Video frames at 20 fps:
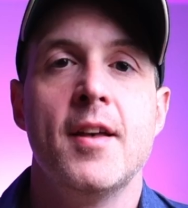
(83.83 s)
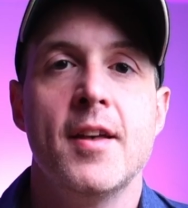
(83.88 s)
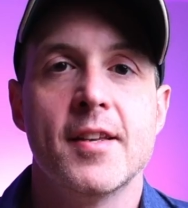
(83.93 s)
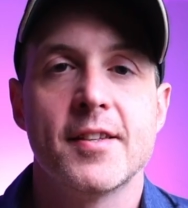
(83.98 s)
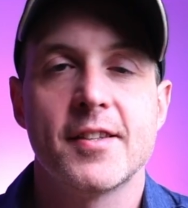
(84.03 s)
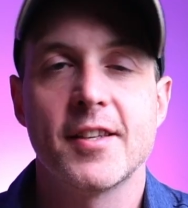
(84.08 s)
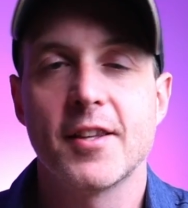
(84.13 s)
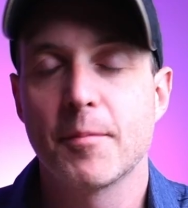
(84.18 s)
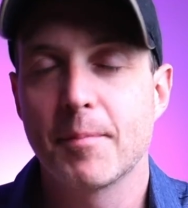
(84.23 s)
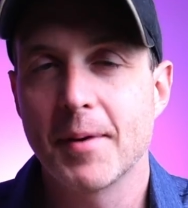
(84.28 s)

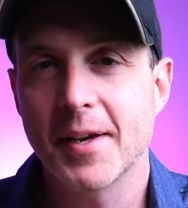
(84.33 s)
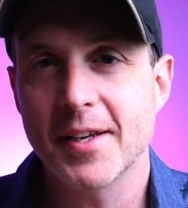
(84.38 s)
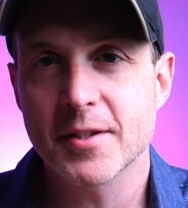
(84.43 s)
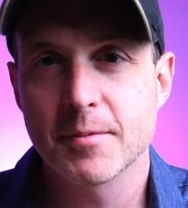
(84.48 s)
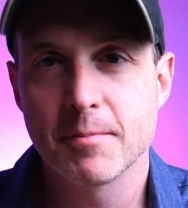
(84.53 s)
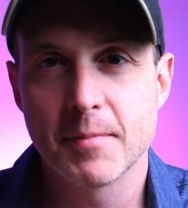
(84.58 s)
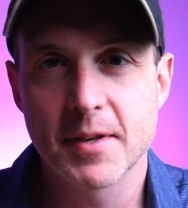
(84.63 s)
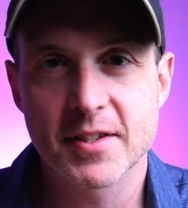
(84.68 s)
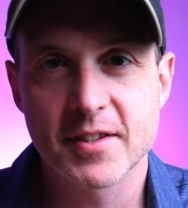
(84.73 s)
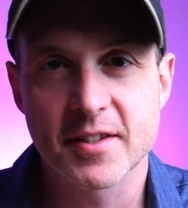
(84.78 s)
See, the
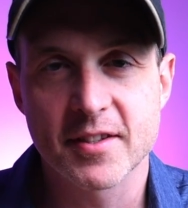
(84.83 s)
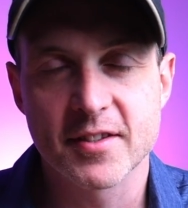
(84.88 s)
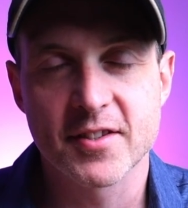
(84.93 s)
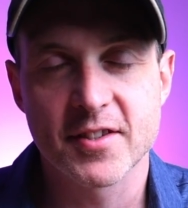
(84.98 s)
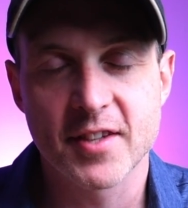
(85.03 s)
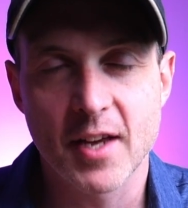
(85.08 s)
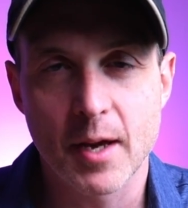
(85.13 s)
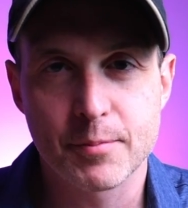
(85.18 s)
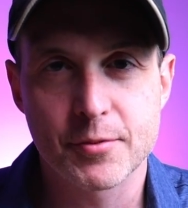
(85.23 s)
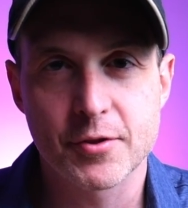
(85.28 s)
biggest
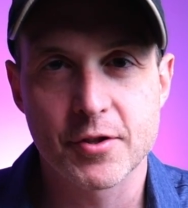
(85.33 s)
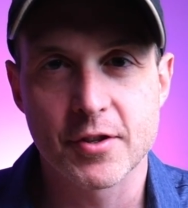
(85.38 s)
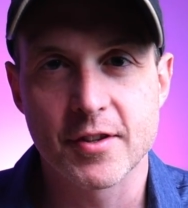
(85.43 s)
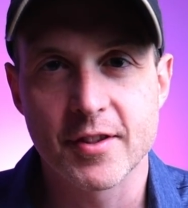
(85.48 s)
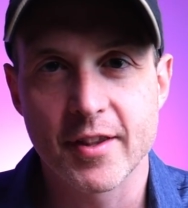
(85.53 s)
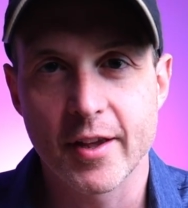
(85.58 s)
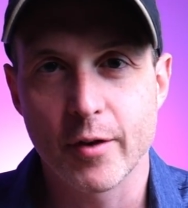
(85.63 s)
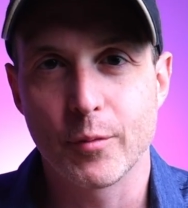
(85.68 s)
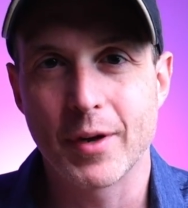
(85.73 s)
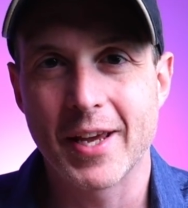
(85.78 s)
misconception
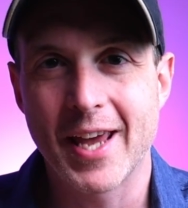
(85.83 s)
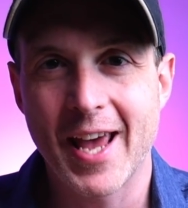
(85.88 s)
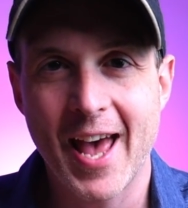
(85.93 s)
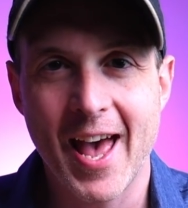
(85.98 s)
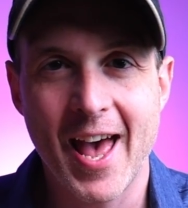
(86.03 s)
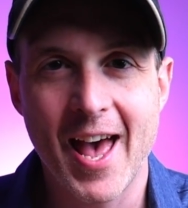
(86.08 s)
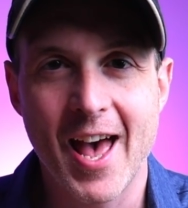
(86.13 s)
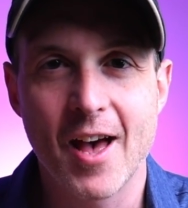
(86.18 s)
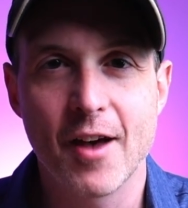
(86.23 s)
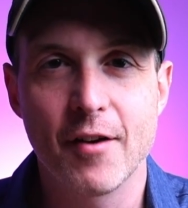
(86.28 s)
that we
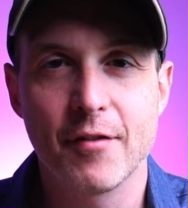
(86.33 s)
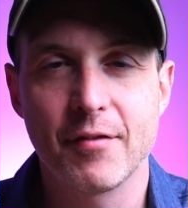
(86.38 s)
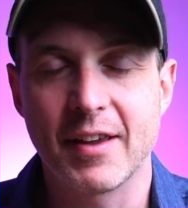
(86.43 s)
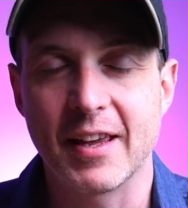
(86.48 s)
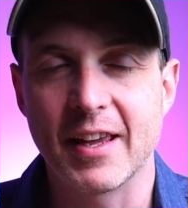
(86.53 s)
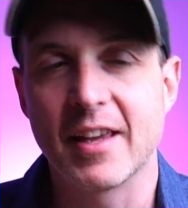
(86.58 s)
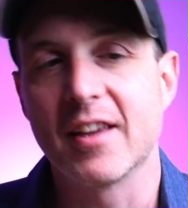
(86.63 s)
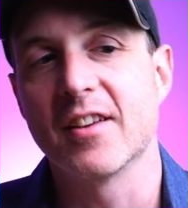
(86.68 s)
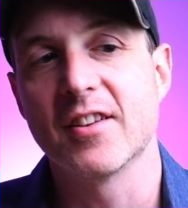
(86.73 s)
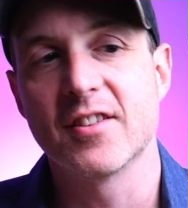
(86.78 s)
have
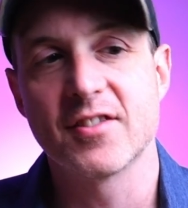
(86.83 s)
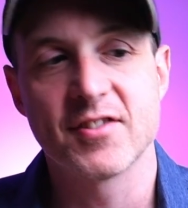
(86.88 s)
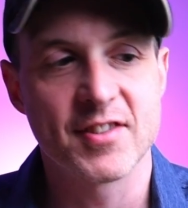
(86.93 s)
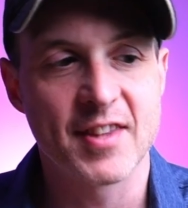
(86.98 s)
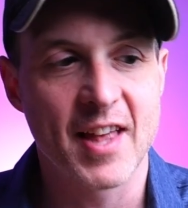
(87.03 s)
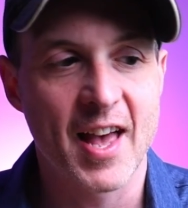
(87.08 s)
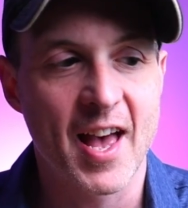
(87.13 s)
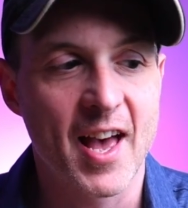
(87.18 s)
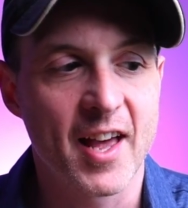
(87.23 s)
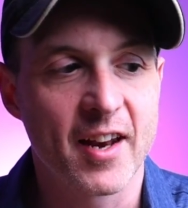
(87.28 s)
is
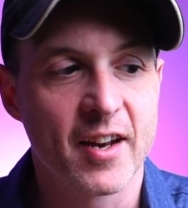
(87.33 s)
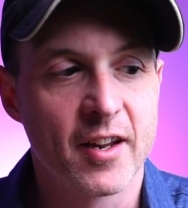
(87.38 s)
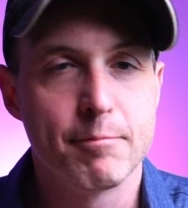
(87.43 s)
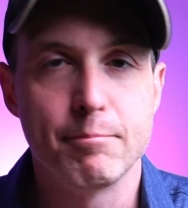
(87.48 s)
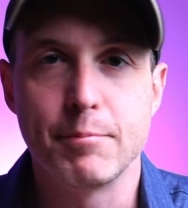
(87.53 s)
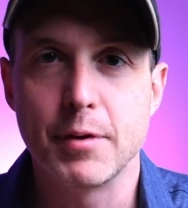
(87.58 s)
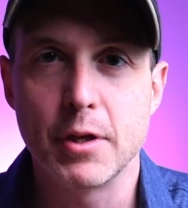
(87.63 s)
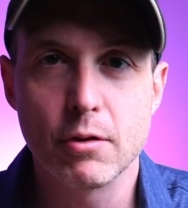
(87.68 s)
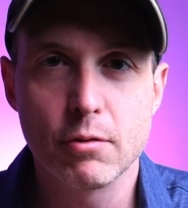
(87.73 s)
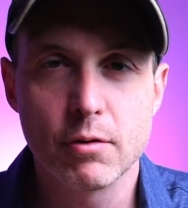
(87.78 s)
that
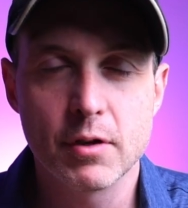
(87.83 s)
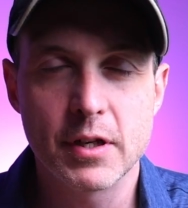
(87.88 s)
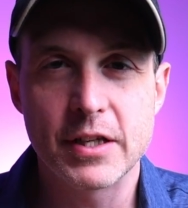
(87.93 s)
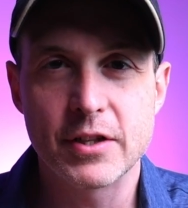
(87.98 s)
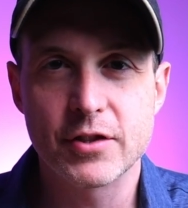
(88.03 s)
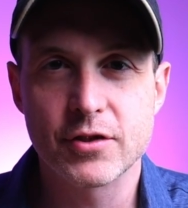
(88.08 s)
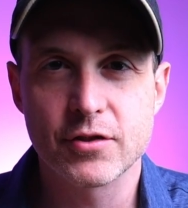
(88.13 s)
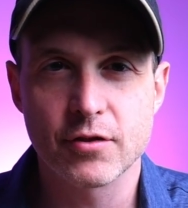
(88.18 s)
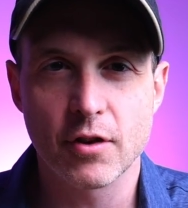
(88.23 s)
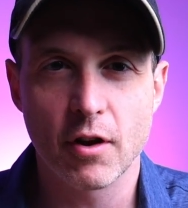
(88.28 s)
beauty
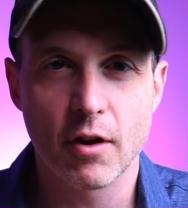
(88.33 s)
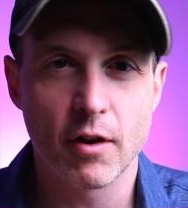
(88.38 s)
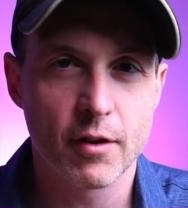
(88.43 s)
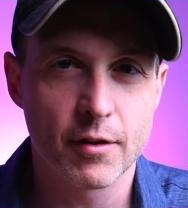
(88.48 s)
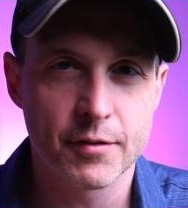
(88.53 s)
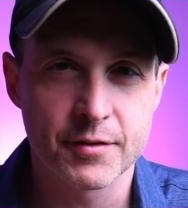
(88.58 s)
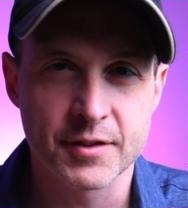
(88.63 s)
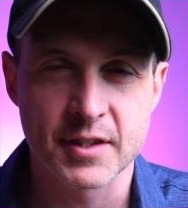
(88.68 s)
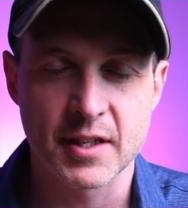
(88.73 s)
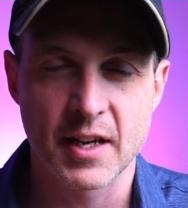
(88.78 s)

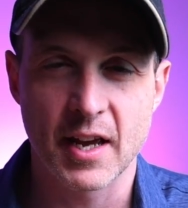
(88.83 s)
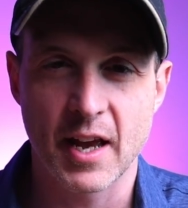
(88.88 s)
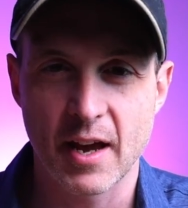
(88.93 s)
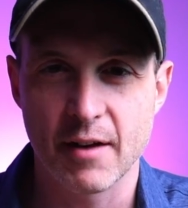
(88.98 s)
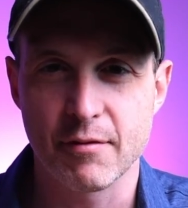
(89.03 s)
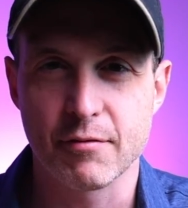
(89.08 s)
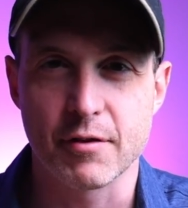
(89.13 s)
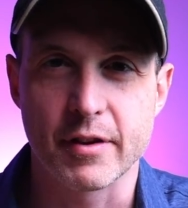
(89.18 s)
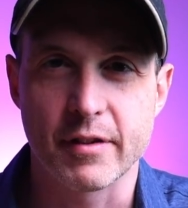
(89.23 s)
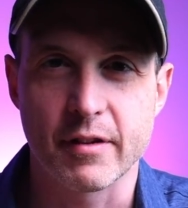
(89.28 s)
solves
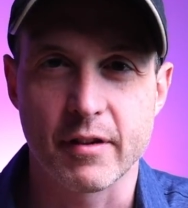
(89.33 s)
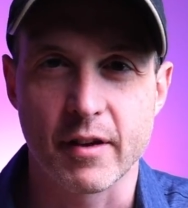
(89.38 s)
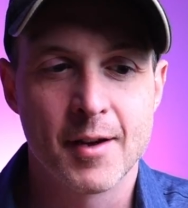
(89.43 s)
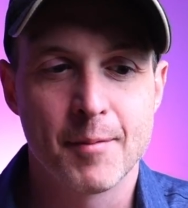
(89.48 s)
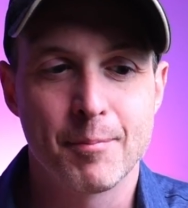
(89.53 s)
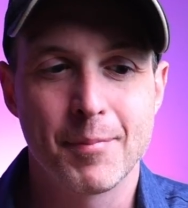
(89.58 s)
everything.